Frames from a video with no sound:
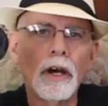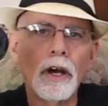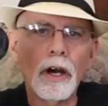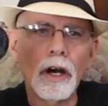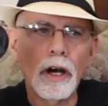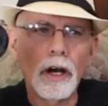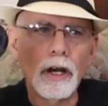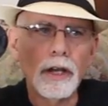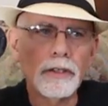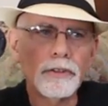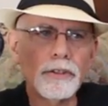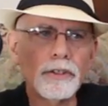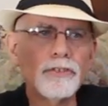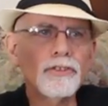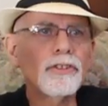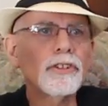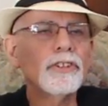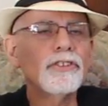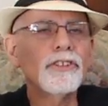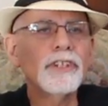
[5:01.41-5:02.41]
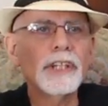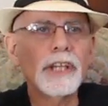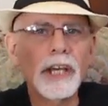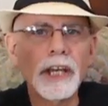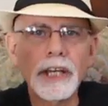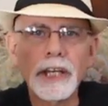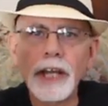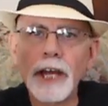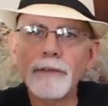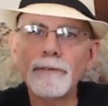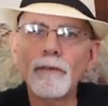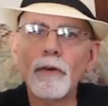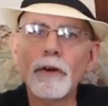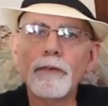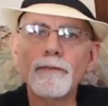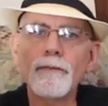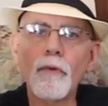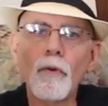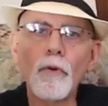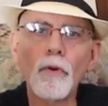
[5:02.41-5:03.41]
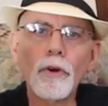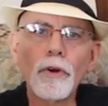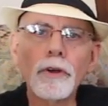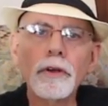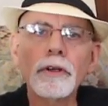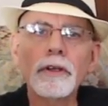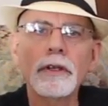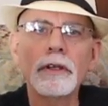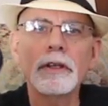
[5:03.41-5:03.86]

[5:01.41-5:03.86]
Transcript: DCDN F1.4